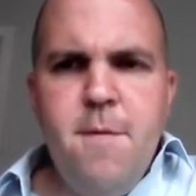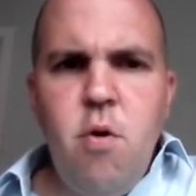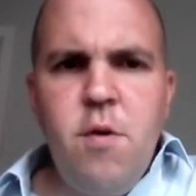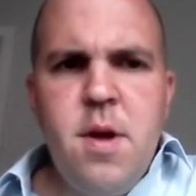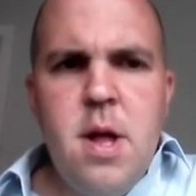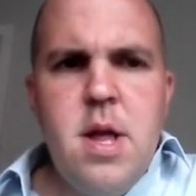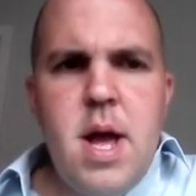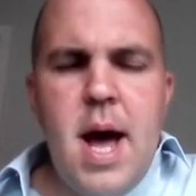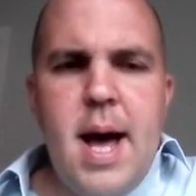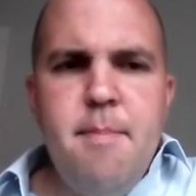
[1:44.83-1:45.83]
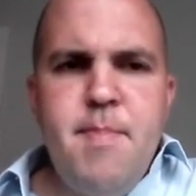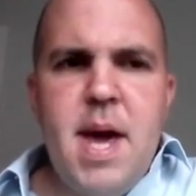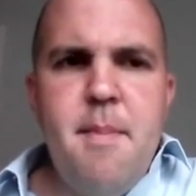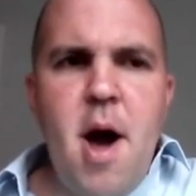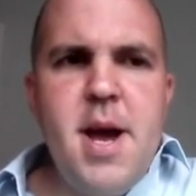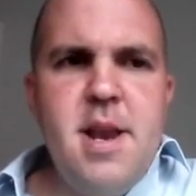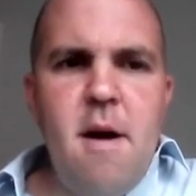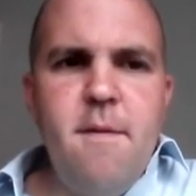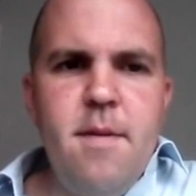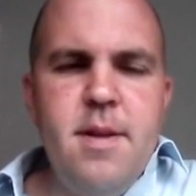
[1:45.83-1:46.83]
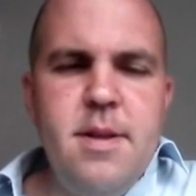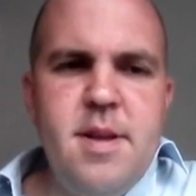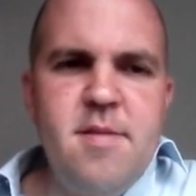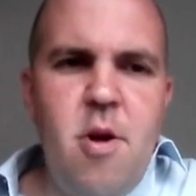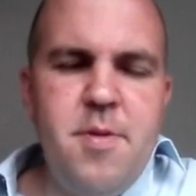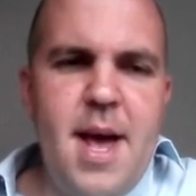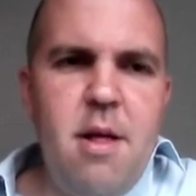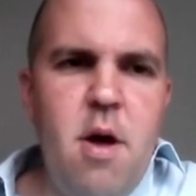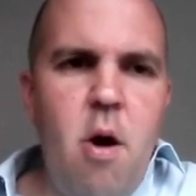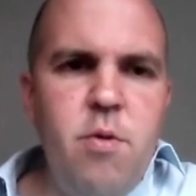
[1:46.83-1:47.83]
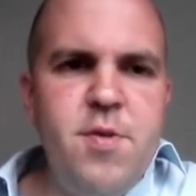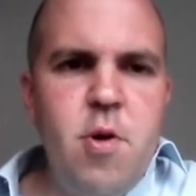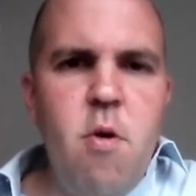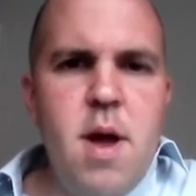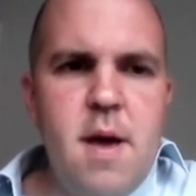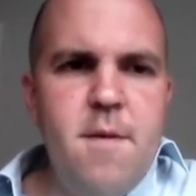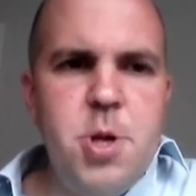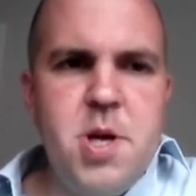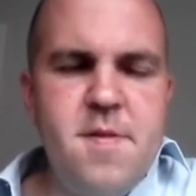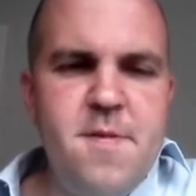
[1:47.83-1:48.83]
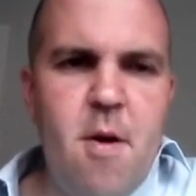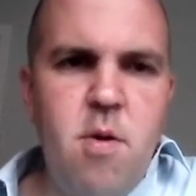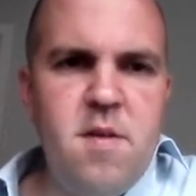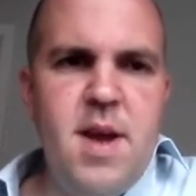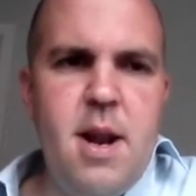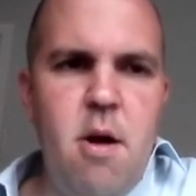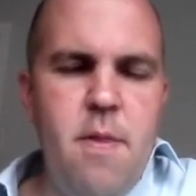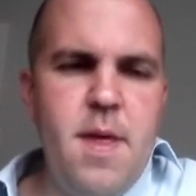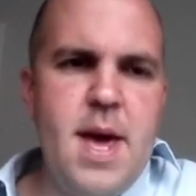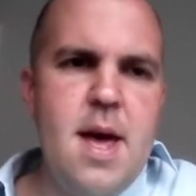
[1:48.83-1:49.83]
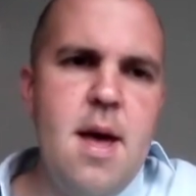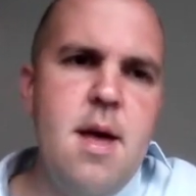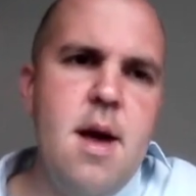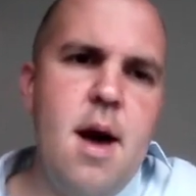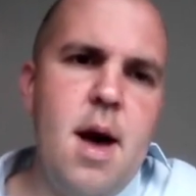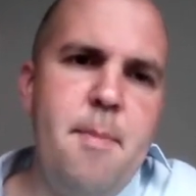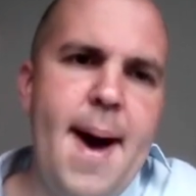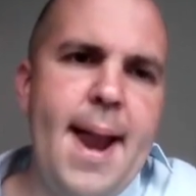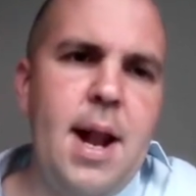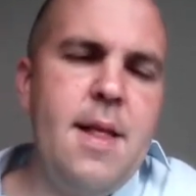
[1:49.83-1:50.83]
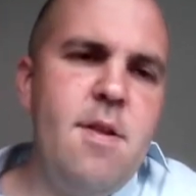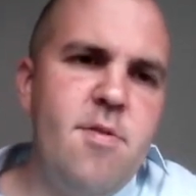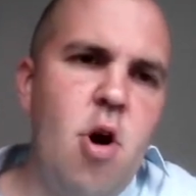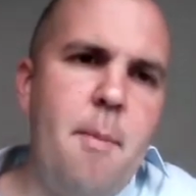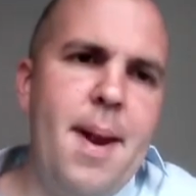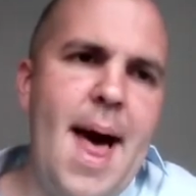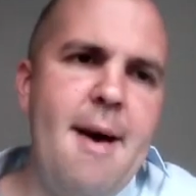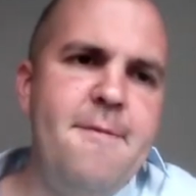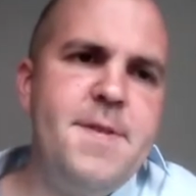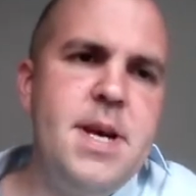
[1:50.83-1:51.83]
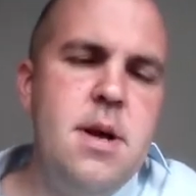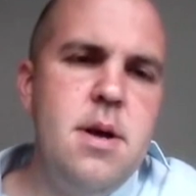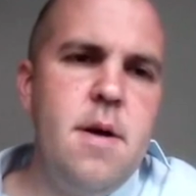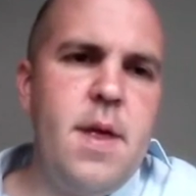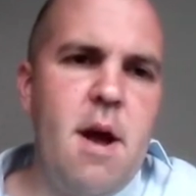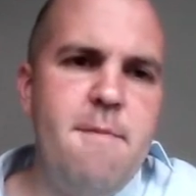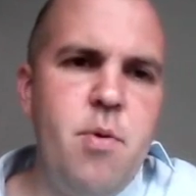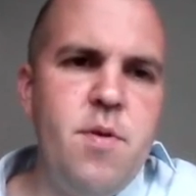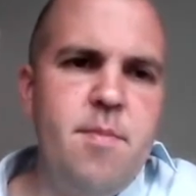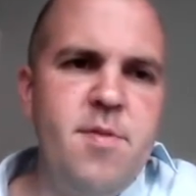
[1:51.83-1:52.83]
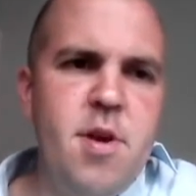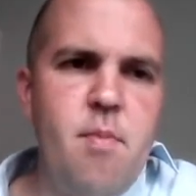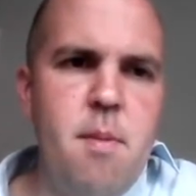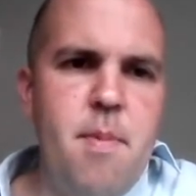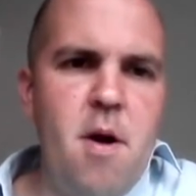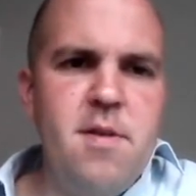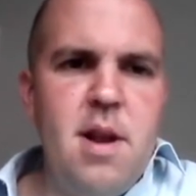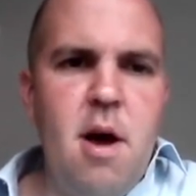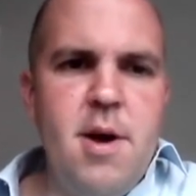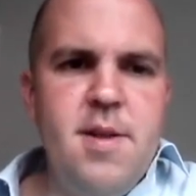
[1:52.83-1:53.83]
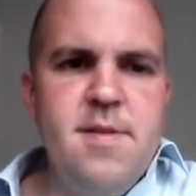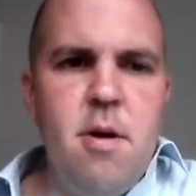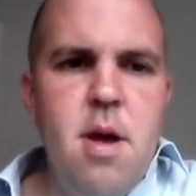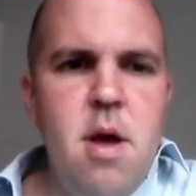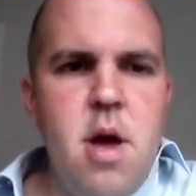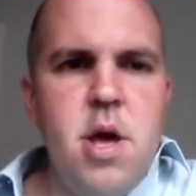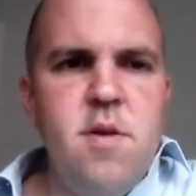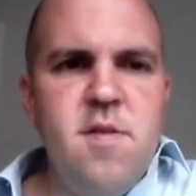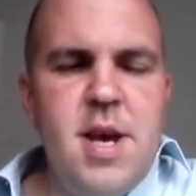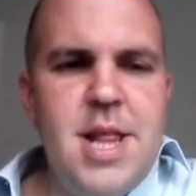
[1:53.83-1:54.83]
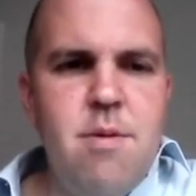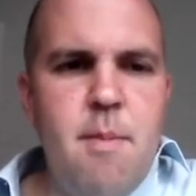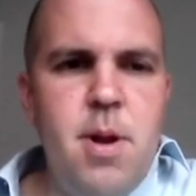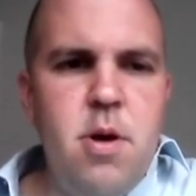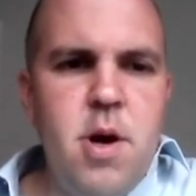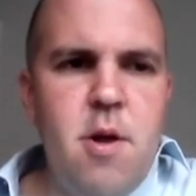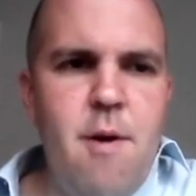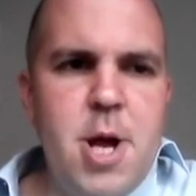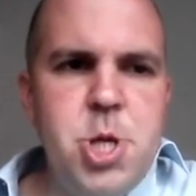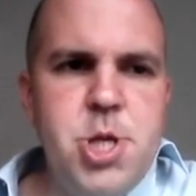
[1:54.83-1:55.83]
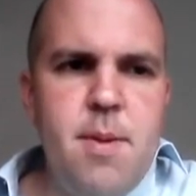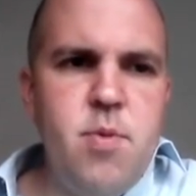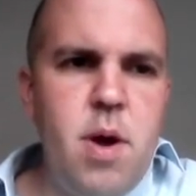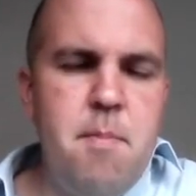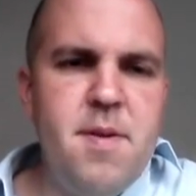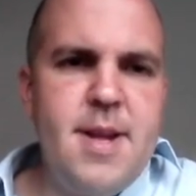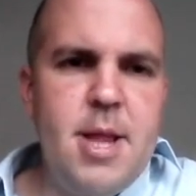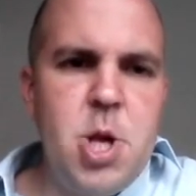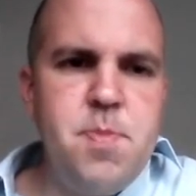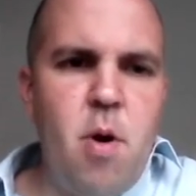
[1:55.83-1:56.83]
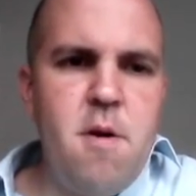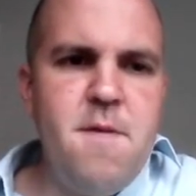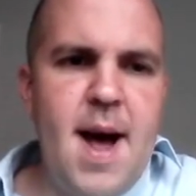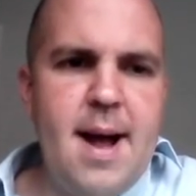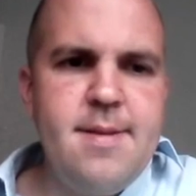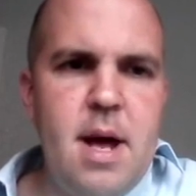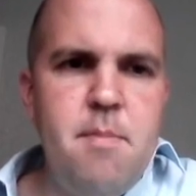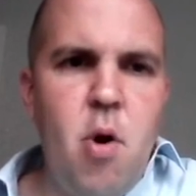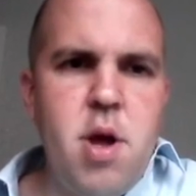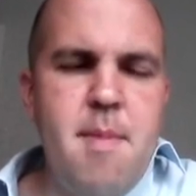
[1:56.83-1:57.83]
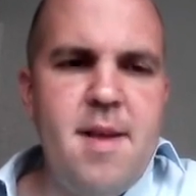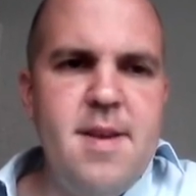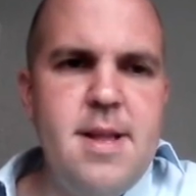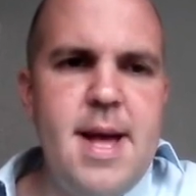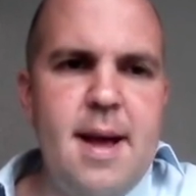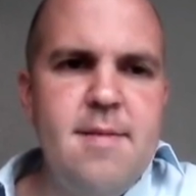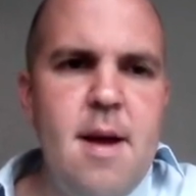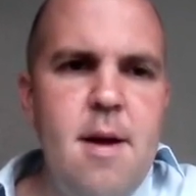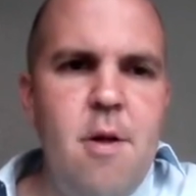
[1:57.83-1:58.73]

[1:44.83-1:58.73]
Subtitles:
Of course, BMI does not tell the whole story. If you just focus in on the panel in the top left that I've put some superimposed lines on, you'll see that when we look at the relationship between percentage body fat and body mass index,